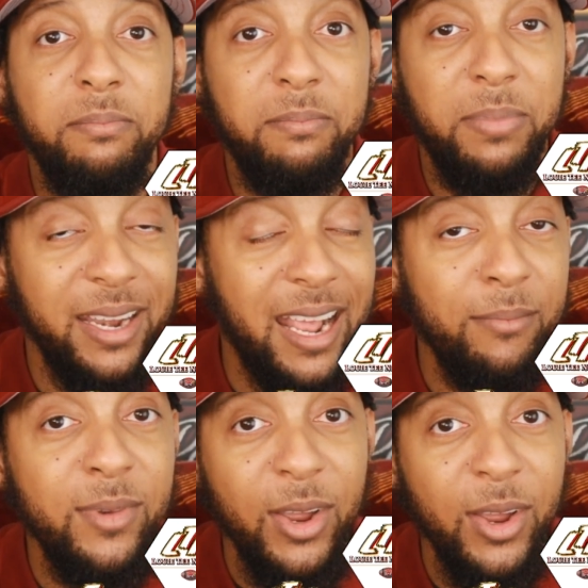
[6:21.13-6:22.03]
but
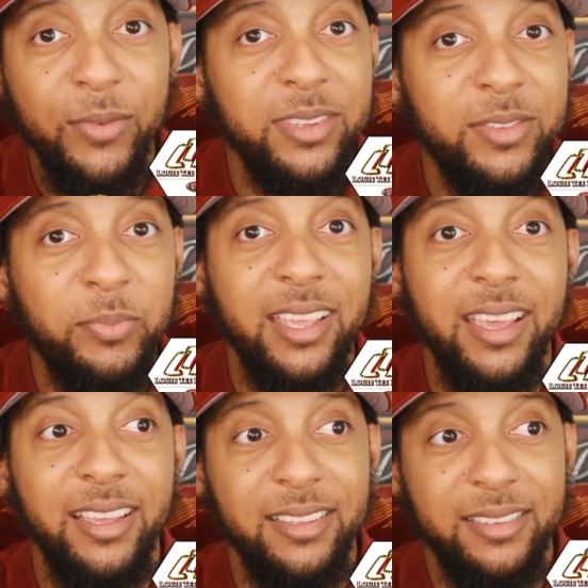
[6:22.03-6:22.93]
I'm nervous
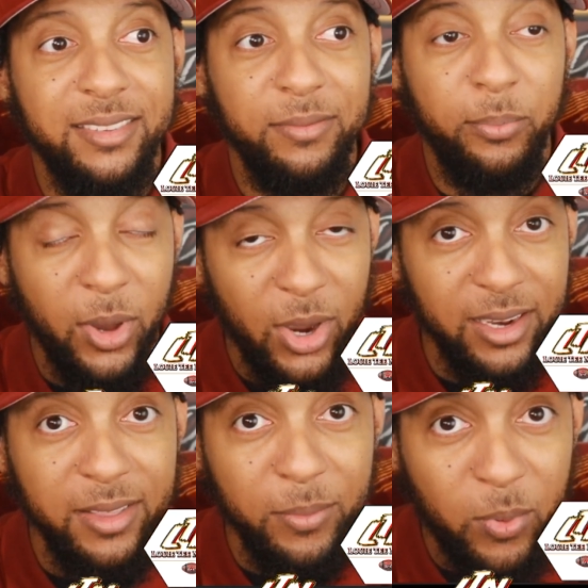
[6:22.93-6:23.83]
because part
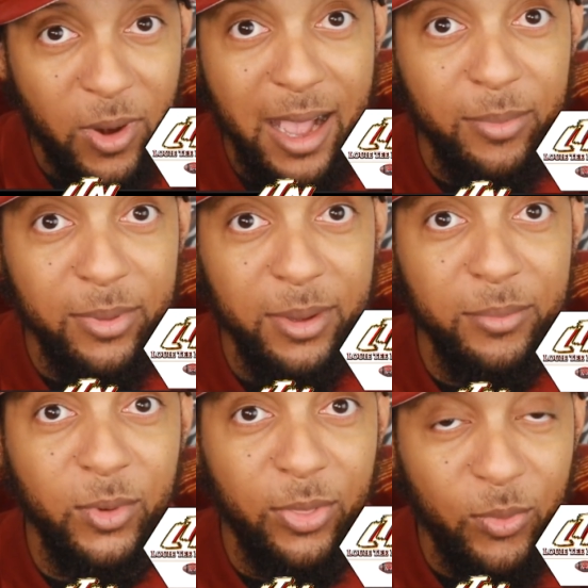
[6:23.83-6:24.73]
of the
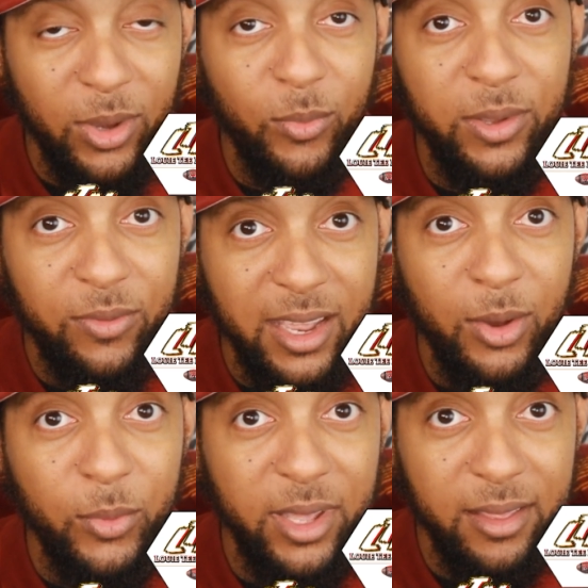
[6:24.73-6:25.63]
problem with what we've
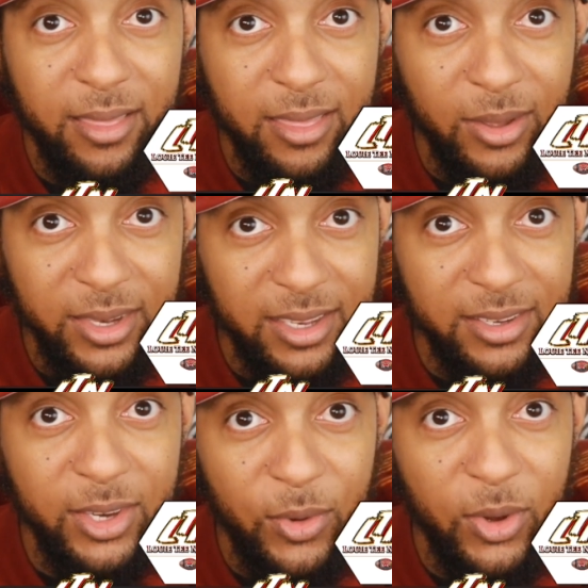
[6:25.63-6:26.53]
dealt with on the
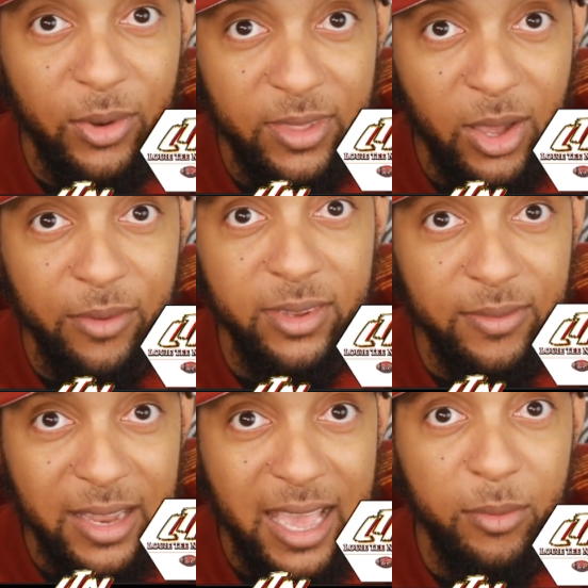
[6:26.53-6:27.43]
interior of the
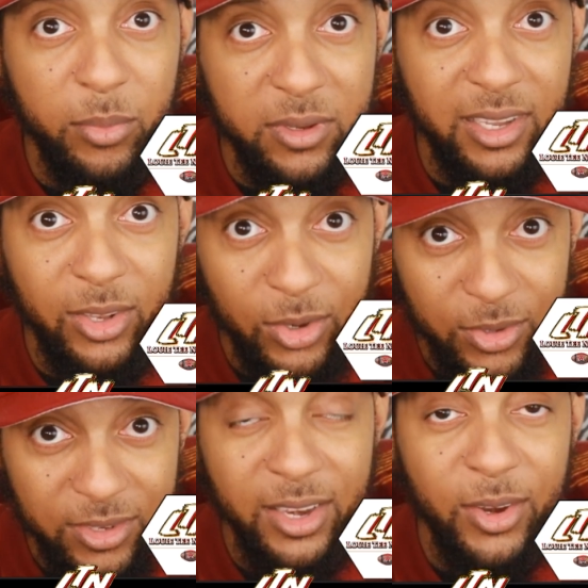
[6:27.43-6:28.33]
offensive line in particular,
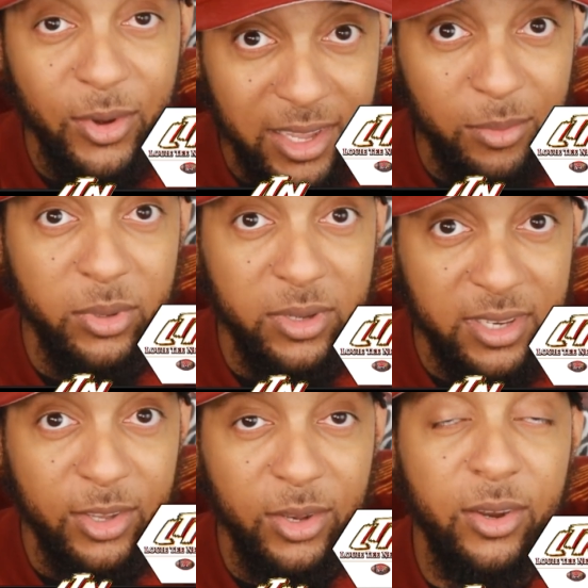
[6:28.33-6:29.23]
center in
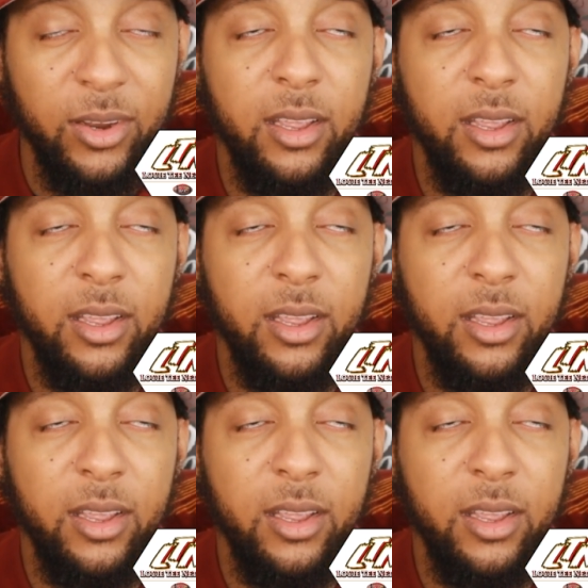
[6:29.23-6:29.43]
particular,